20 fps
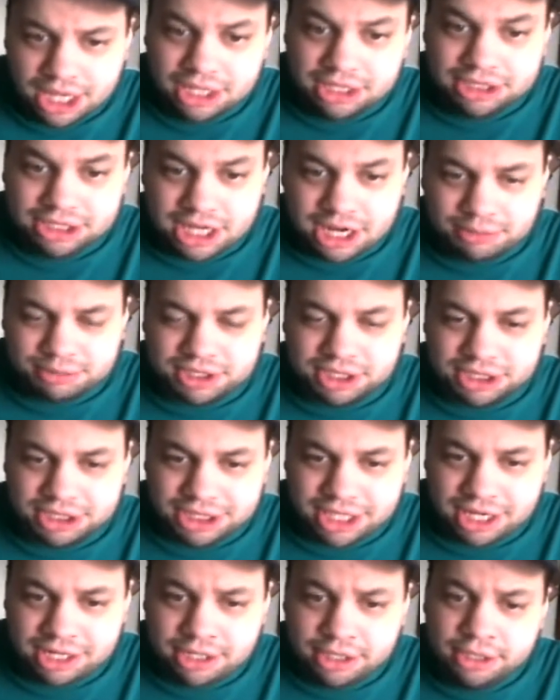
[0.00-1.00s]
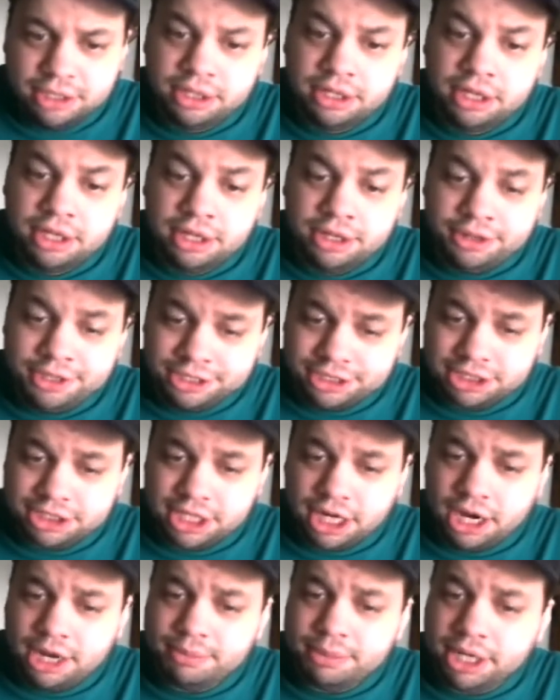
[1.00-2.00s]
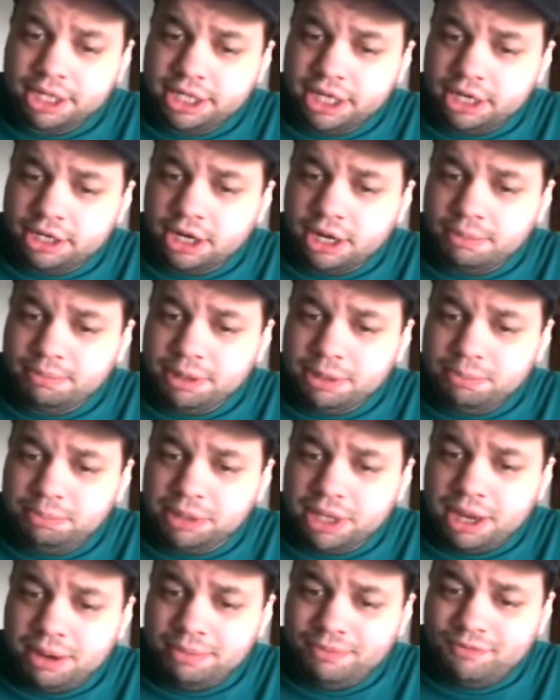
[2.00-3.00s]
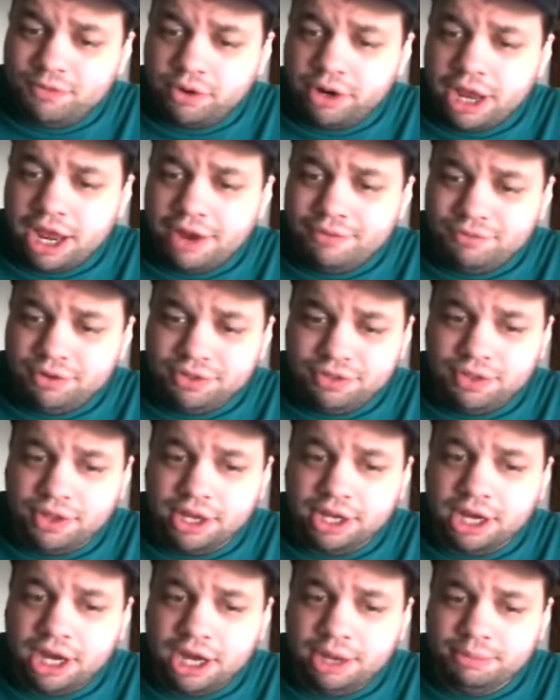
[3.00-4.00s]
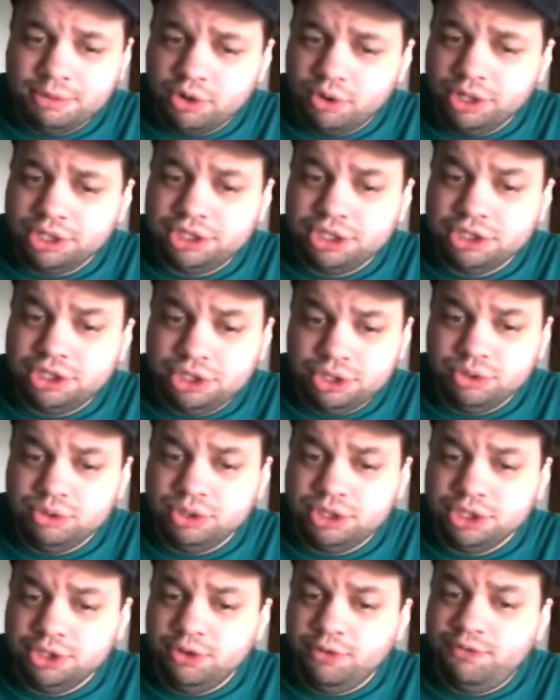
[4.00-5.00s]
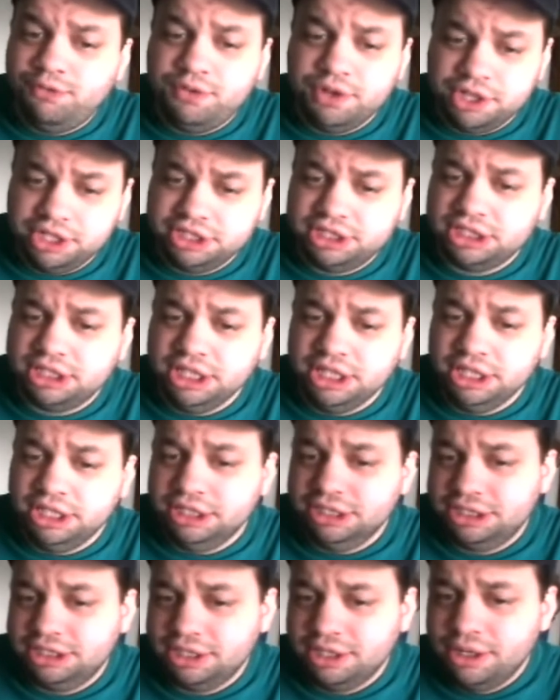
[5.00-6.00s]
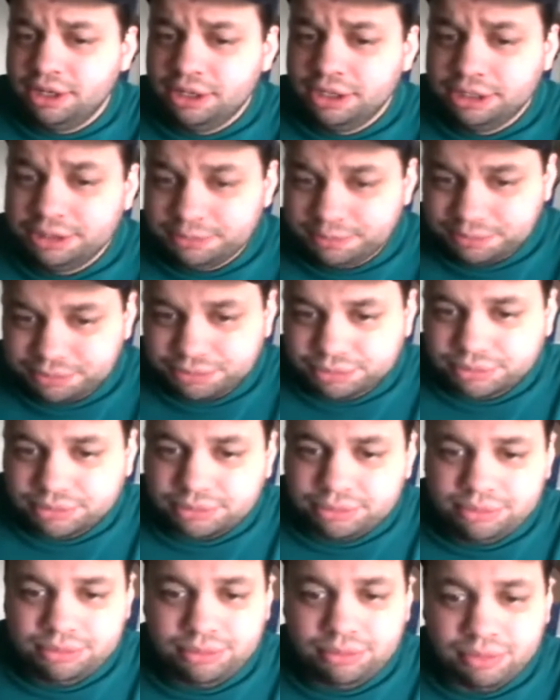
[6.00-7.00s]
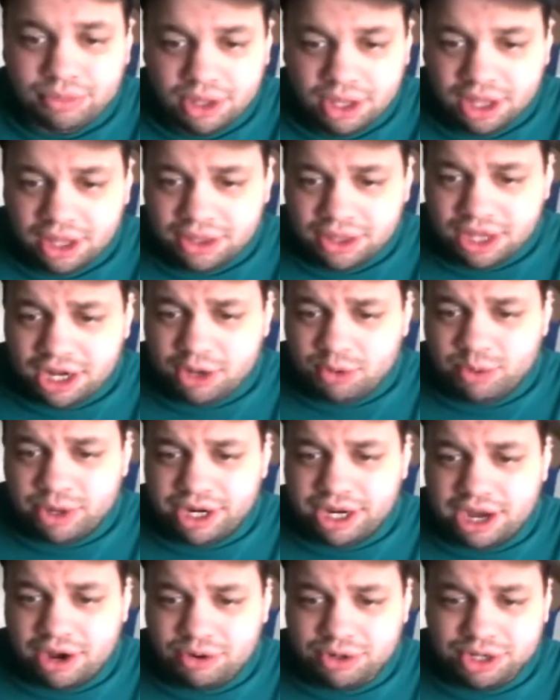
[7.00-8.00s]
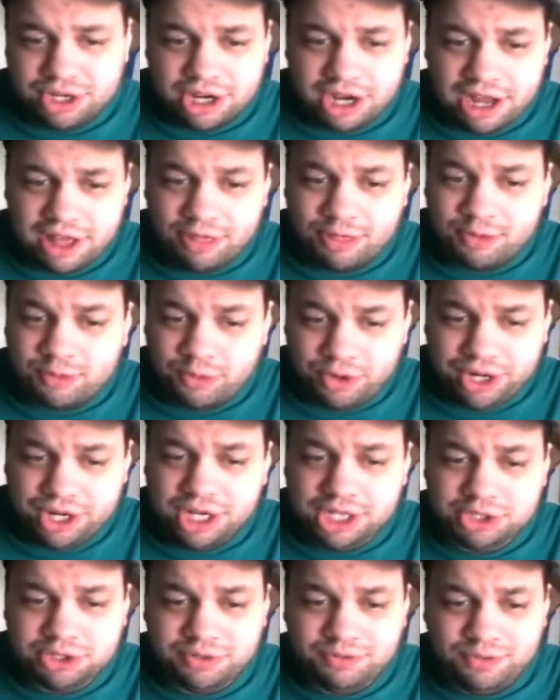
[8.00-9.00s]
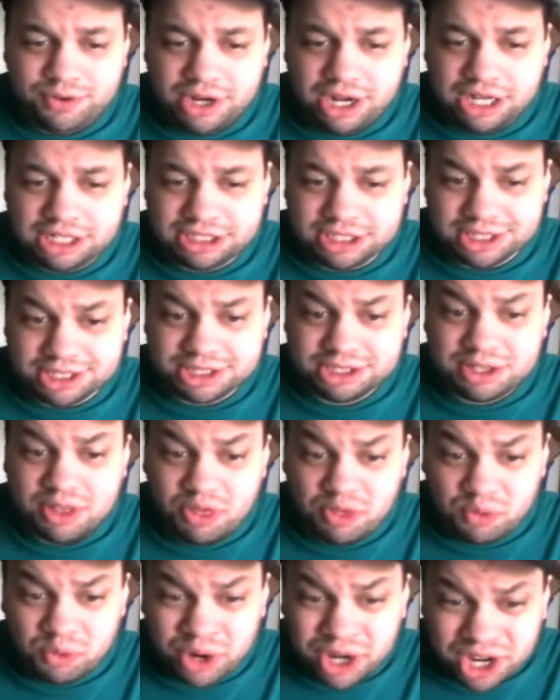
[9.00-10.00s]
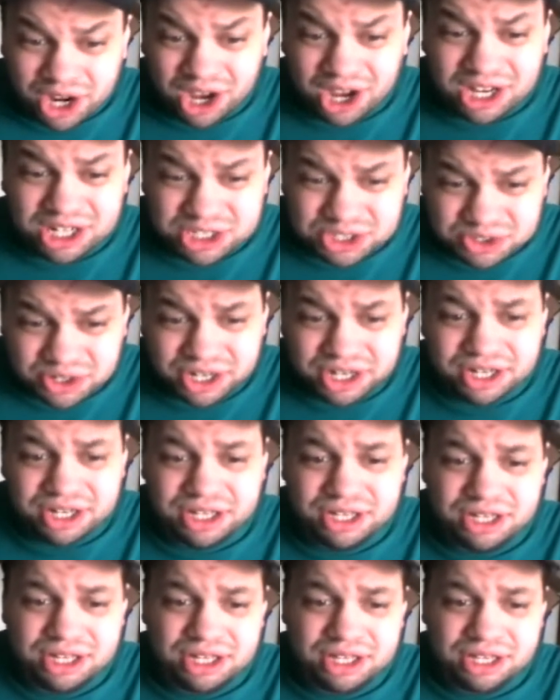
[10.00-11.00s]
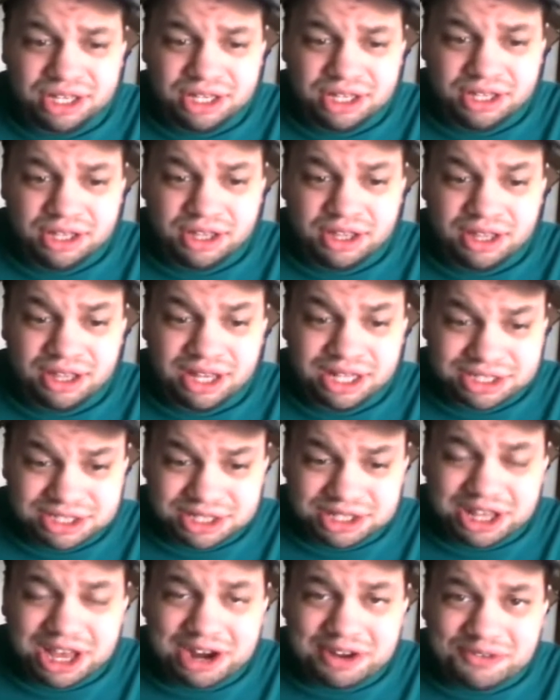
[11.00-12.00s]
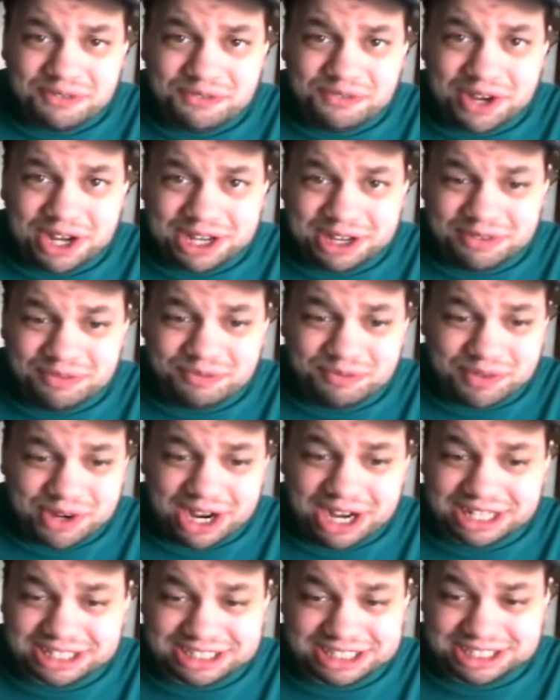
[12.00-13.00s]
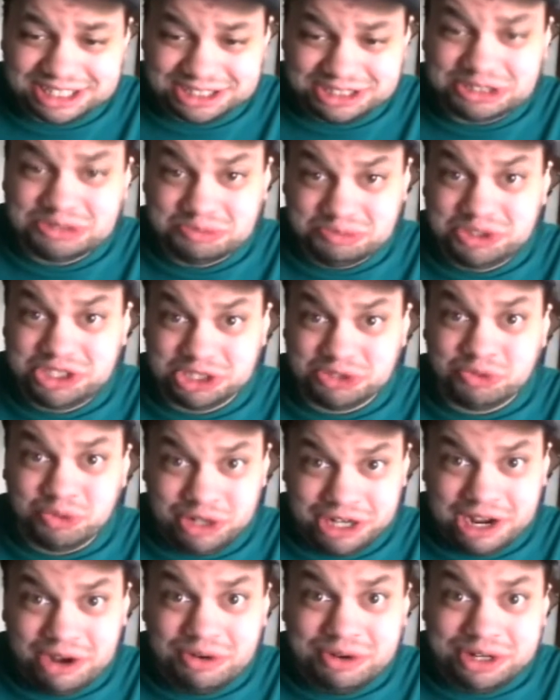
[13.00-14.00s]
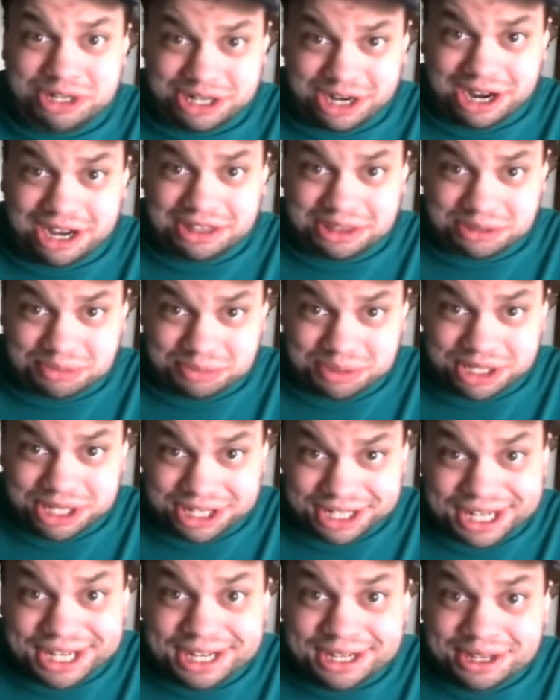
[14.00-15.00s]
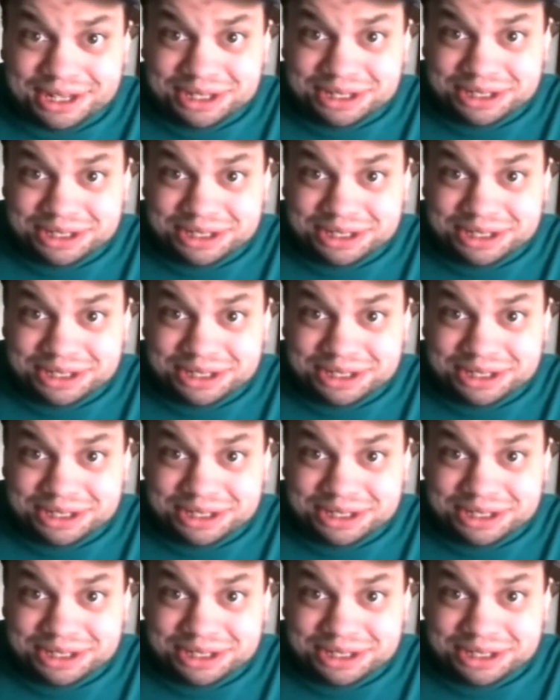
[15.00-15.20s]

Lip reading: Samson said, "This time I cannot be blamed for everything I am going to do to you Philistines." Then he went out and caught 300 foxes. 300? That's a lot of fucking foxes. Just went out and got them, did he?